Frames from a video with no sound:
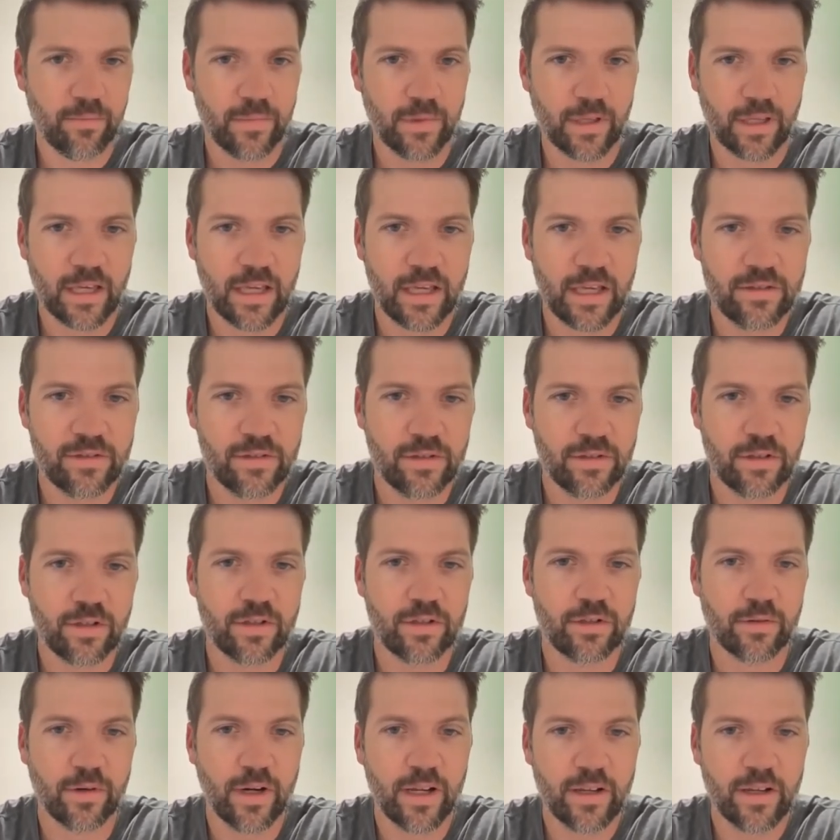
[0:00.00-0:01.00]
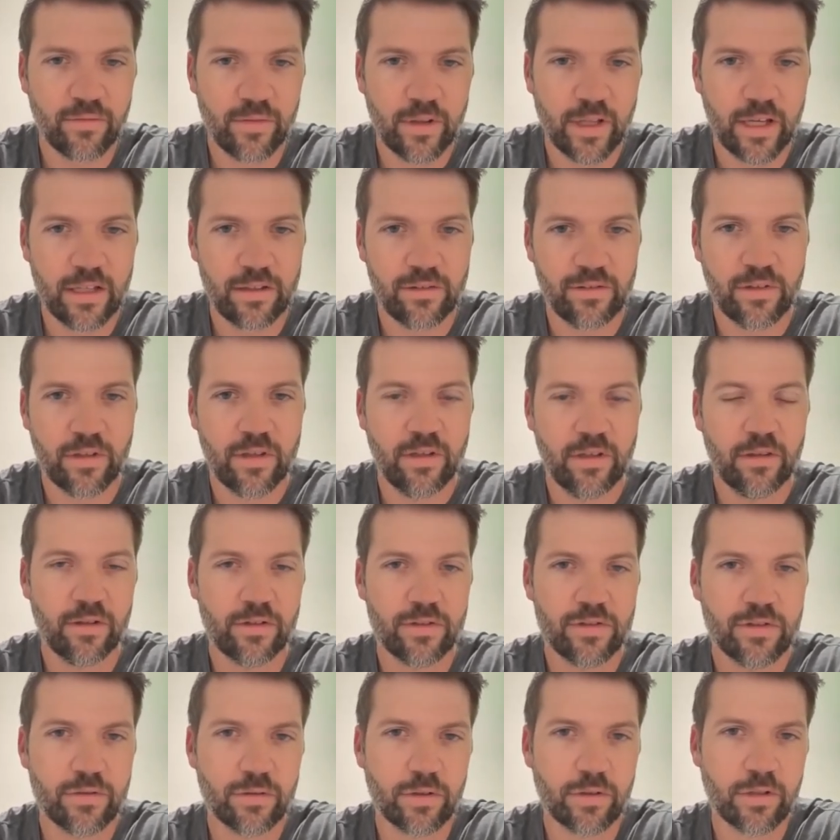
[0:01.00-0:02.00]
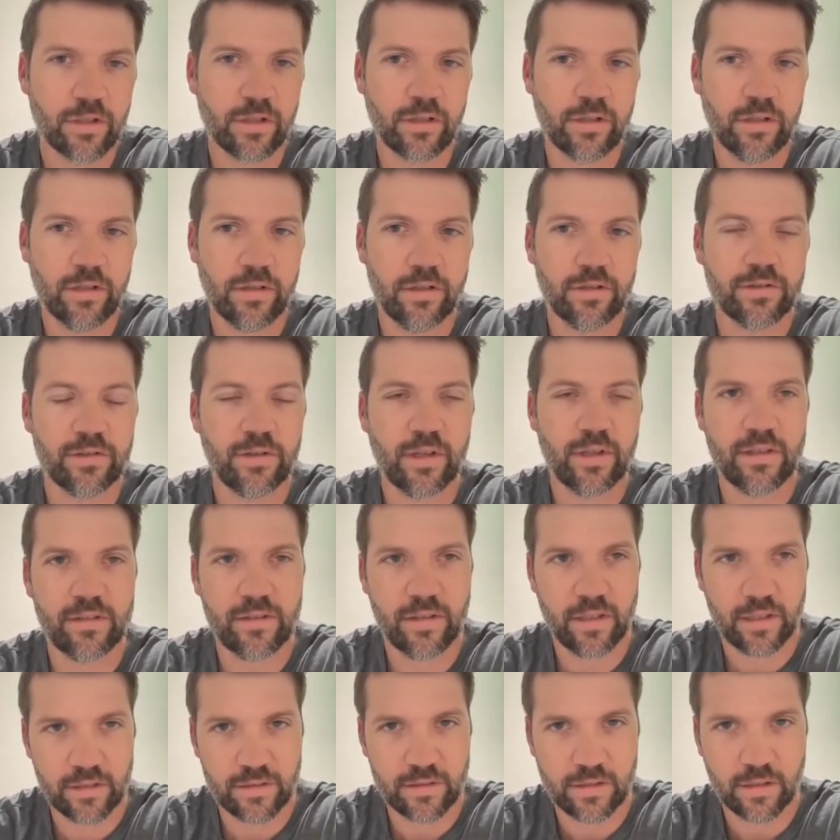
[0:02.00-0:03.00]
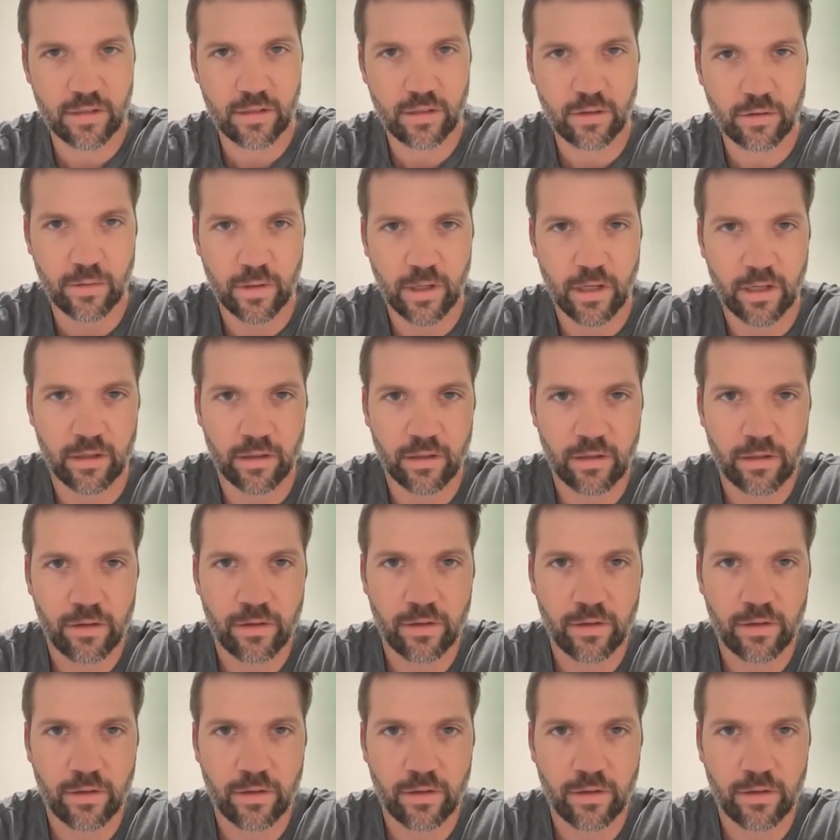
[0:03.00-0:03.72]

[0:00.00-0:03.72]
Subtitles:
Okay, so your direct flights, they're shorter, there's less things that go wrong.